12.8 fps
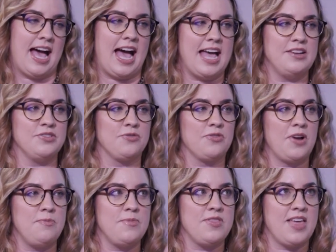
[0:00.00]
And
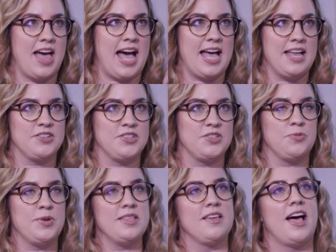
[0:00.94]
from that,
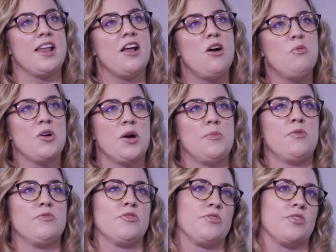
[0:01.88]
we thought, oh, we'll come
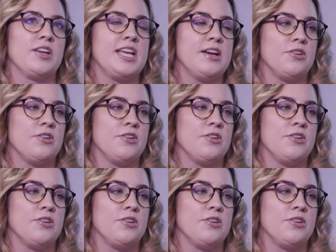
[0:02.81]
over for a year or